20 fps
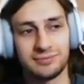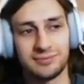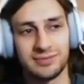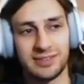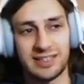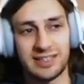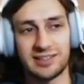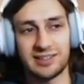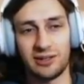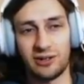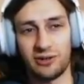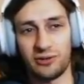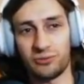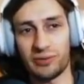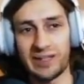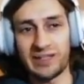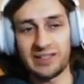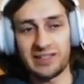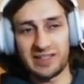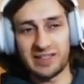There's a lot of
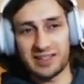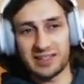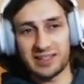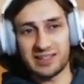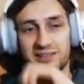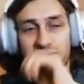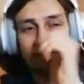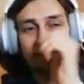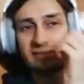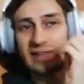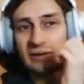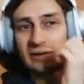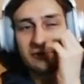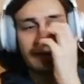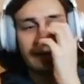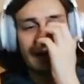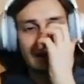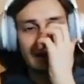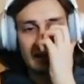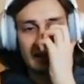ways you can deal with that
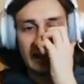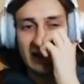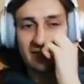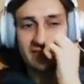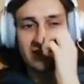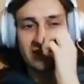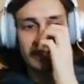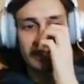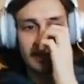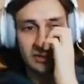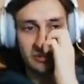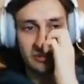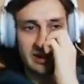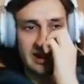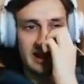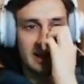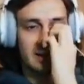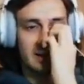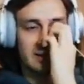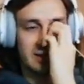without actually having to kill
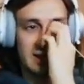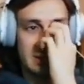that guy.